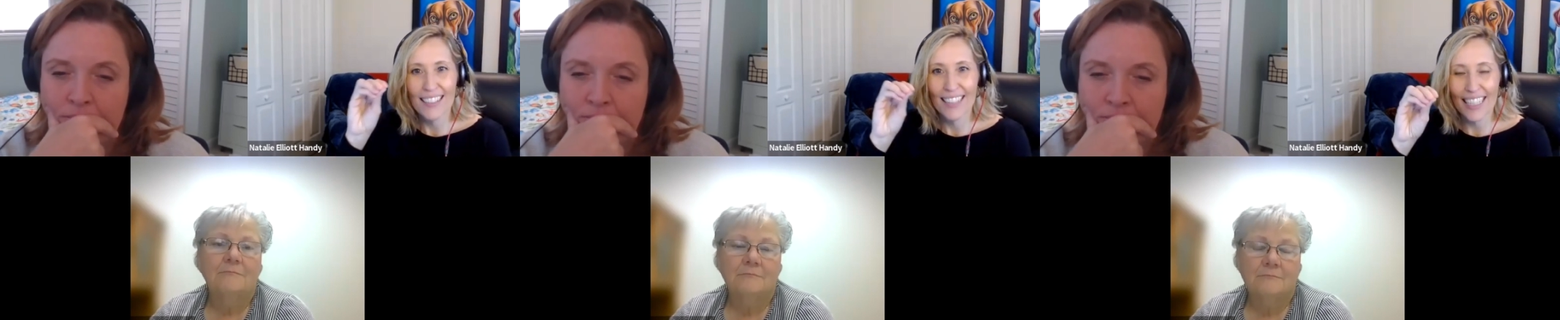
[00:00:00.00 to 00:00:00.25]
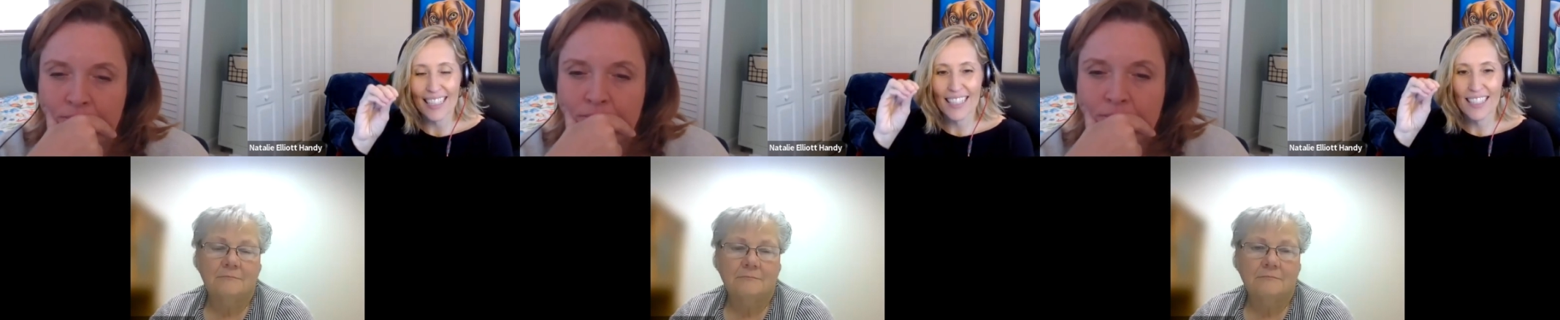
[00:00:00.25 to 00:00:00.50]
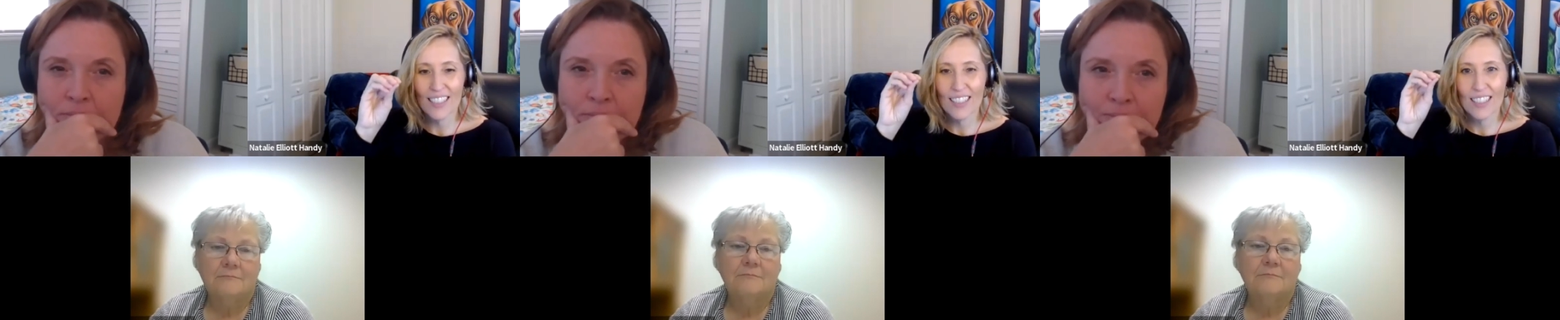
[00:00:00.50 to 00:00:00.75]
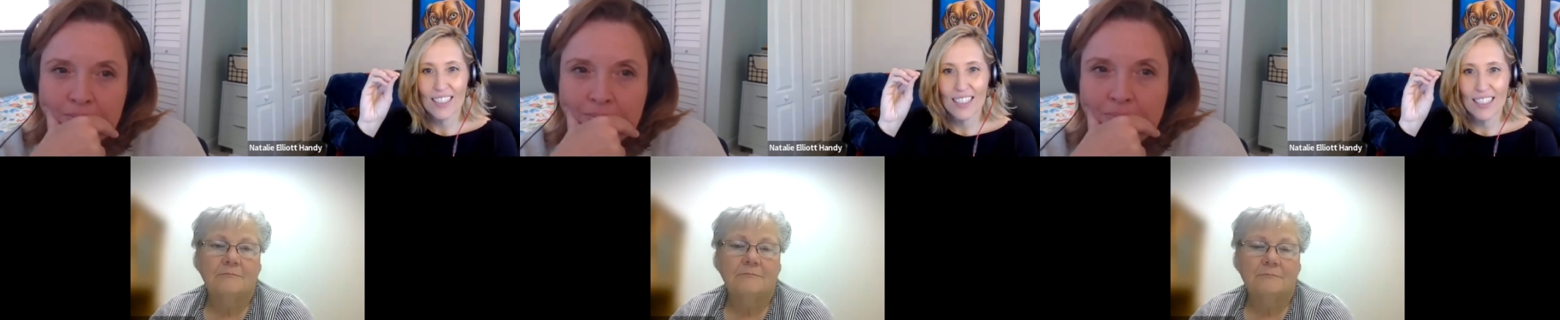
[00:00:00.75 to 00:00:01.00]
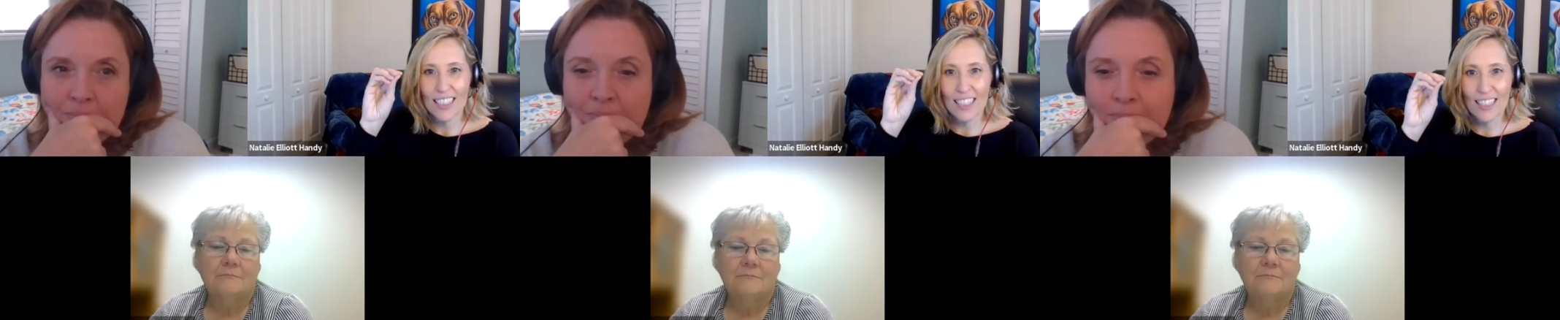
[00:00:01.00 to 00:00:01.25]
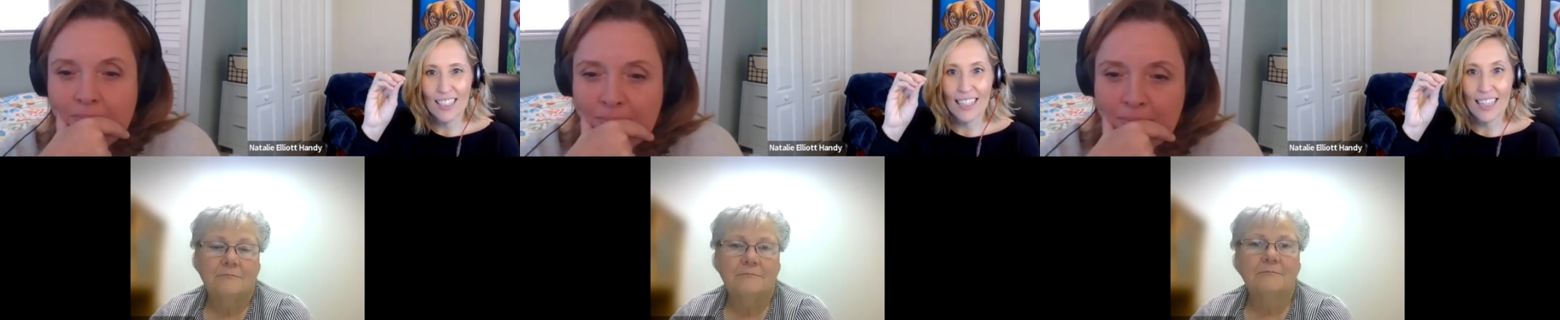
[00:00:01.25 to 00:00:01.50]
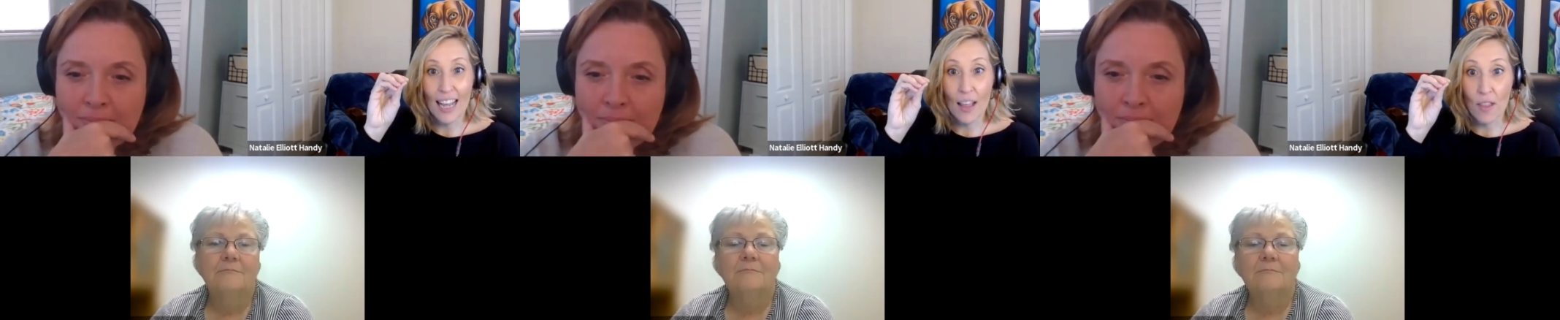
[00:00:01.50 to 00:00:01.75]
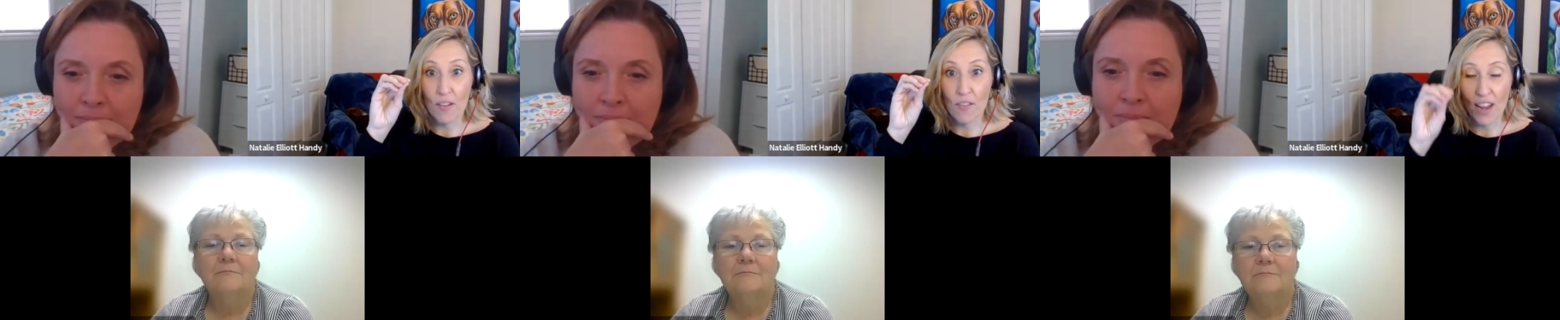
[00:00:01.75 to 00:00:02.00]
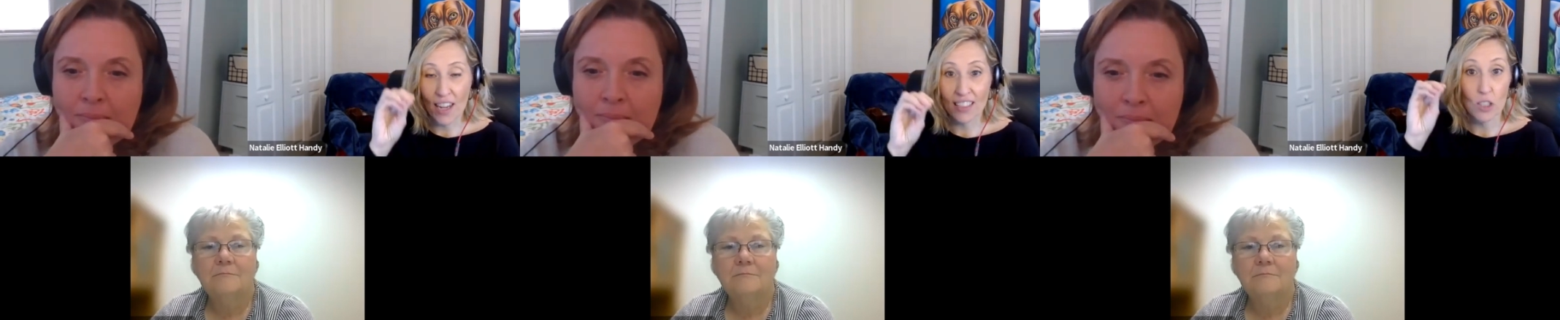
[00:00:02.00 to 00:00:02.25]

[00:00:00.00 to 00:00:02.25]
Speaker 1: Like, it, and, and the fact